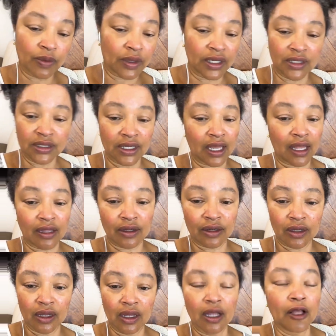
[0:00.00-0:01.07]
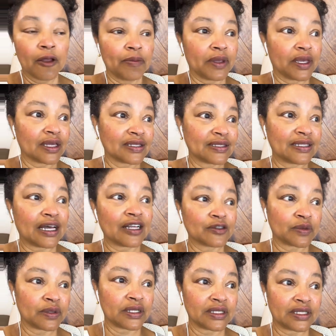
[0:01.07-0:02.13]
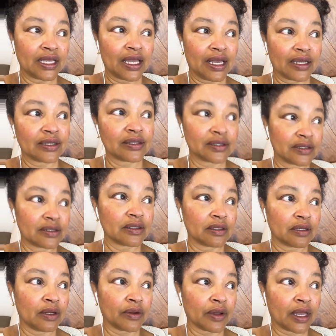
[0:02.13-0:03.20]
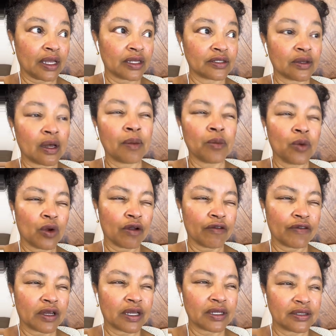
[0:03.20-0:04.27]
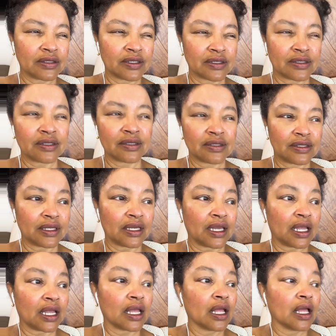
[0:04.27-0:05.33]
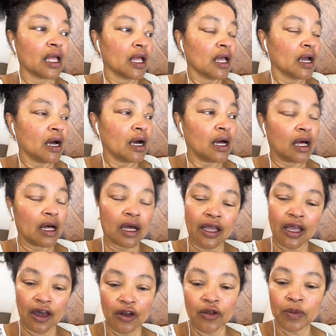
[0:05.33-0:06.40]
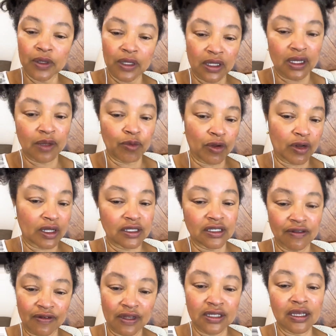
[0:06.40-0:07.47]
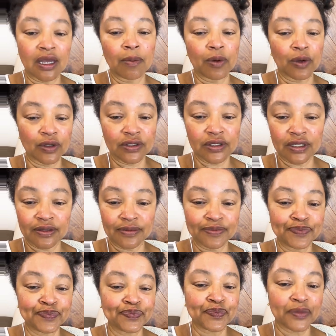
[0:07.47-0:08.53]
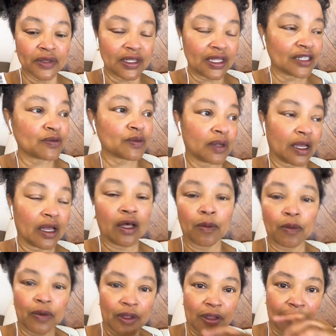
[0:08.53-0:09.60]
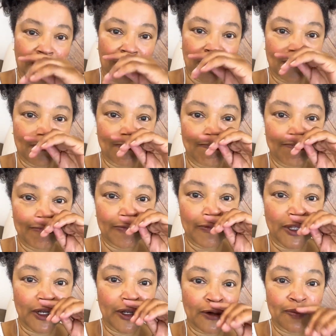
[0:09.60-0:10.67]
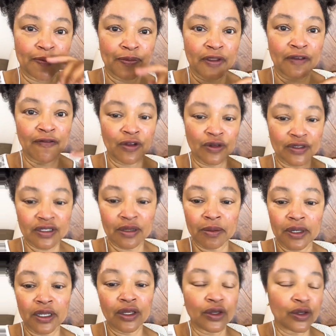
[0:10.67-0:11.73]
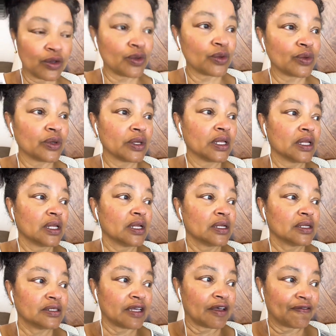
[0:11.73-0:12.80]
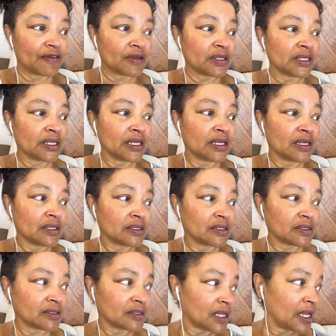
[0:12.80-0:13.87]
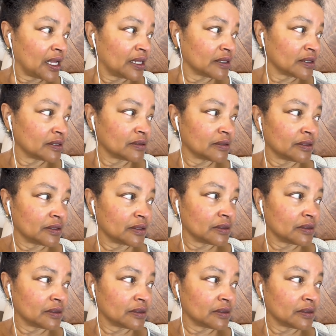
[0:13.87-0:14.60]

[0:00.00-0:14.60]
running together because that's what it takes. Okay. So I'm more of a consistency, accountability, productivity type person. That's what I help with. If you're somebody who definitely does not